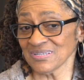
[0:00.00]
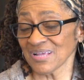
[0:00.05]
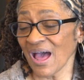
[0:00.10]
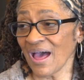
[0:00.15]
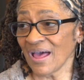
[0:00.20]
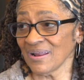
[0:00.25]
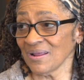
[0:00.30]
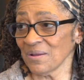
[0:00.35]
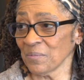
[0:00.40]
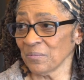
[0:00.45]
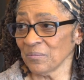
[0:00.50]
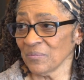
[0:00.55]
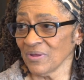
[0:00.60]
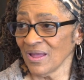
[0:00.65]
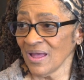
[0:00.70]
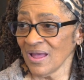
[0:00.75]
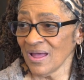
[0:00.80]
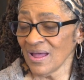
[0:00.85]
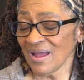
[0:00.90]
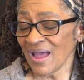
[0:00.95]
how to
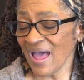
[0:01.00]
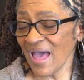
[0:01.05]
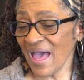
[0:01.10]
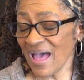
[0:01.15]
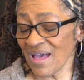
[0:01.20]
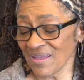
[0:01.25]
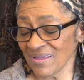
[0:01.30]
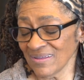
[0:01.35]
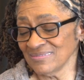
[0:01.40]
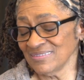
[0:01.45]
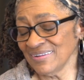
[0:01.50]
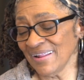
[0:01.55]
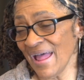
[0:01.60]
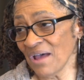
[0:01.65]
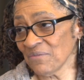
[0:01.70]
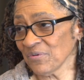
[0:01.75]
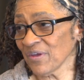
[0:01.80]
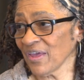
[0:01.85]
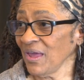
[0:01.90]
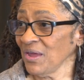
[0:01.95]

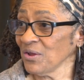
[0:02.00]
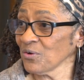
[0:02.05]
navigate